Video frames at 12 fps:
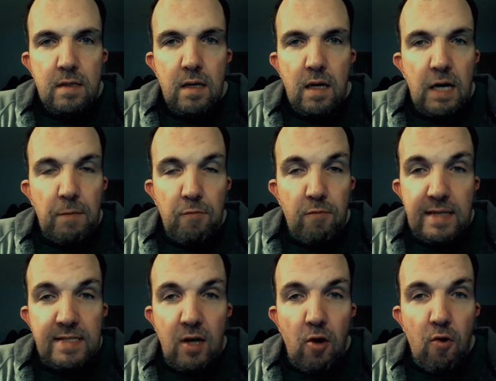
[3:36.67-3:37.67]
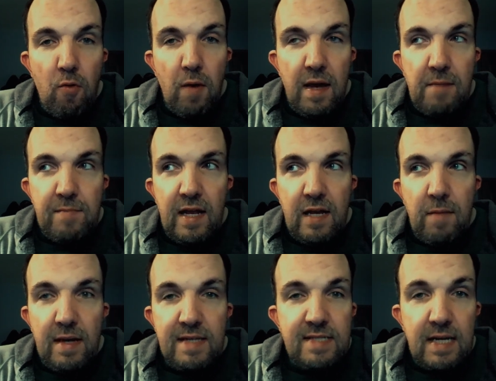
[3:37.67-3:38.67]
a couple weeks ago, and I'm getting
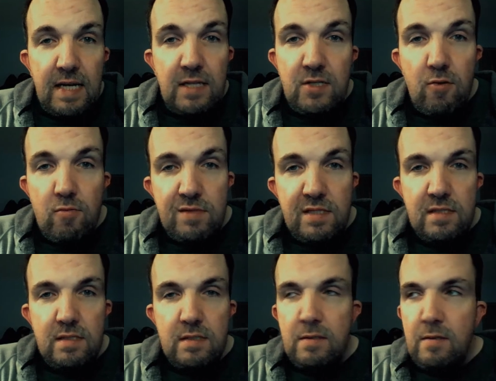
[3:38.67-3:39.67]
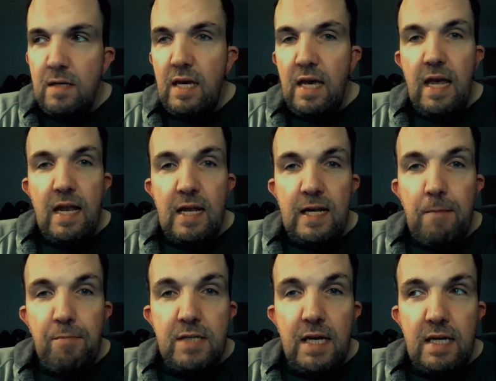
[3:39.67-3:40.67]
my second dose in a
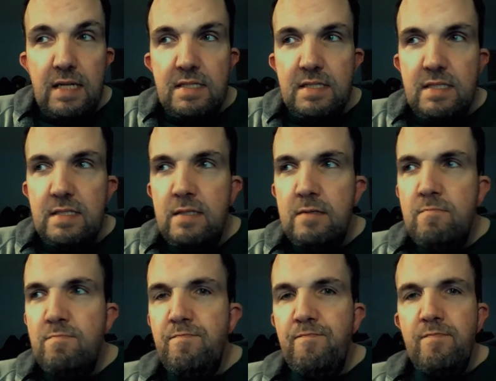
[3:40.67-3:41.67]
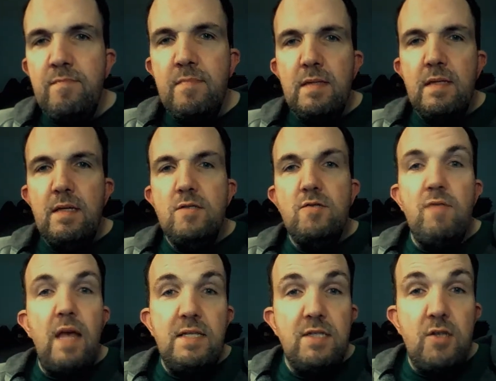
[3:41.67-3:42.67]
couple days, so
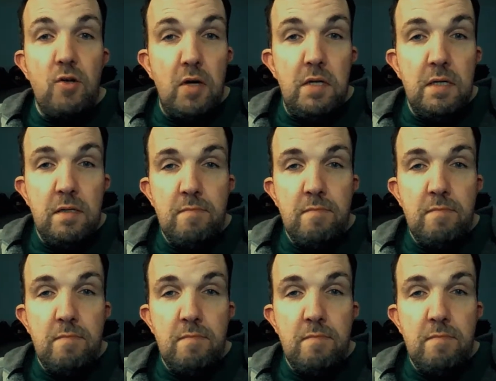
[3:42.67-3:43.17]
that's good.